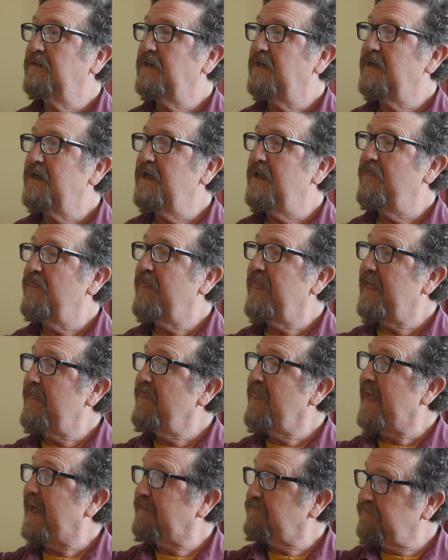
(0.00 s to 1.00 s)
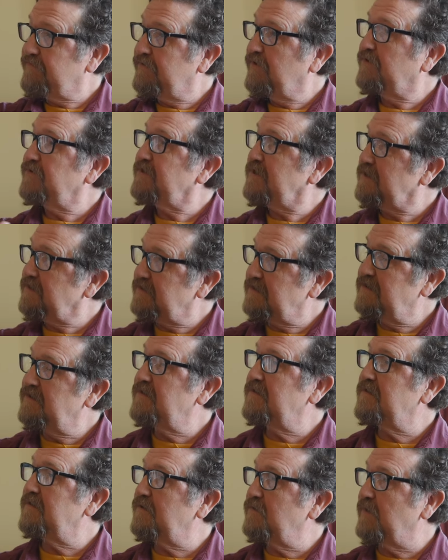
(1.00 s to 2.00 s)
And then that throws us
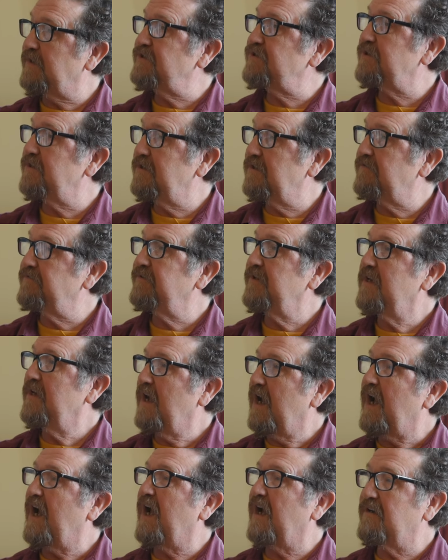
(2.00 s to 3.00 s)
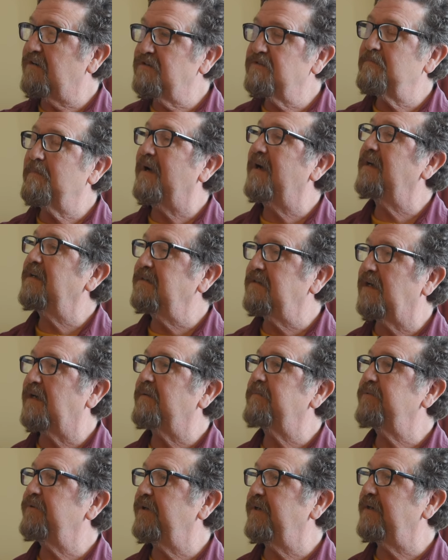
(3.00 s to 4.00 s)
into the question of how does mind
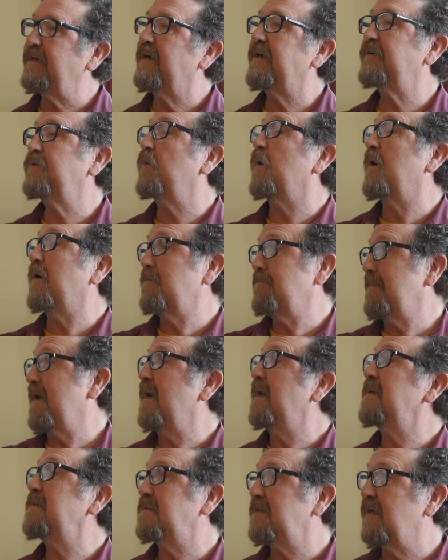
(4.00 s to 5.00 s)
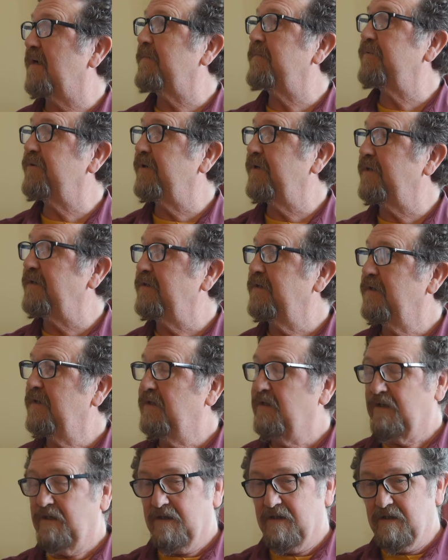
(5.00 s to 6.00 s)
operate? How do our minds operate?
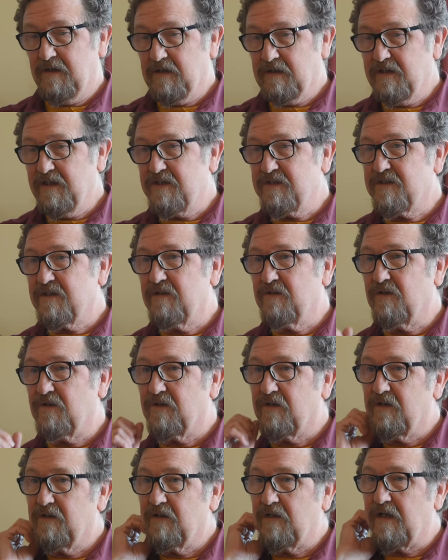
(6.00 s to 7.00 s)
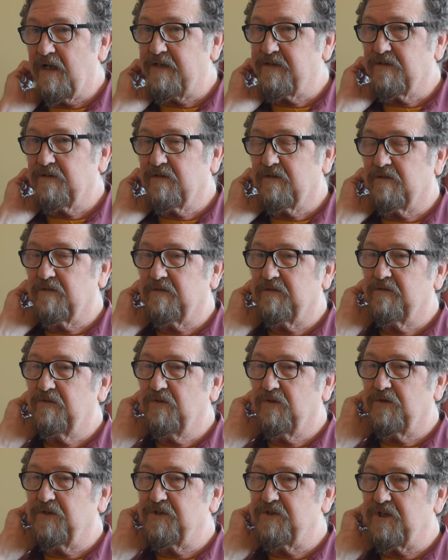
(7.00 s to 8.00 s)
And at least in classical
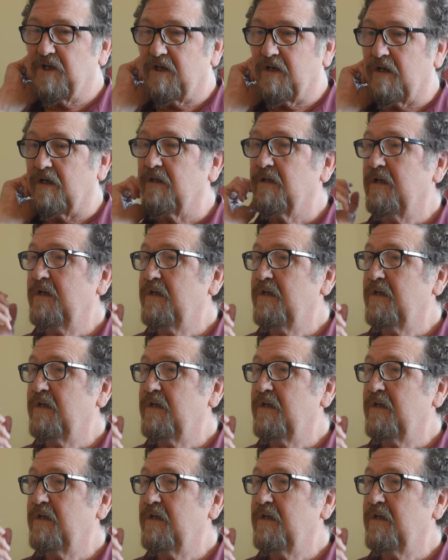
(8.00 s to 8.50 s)
Yogācāra,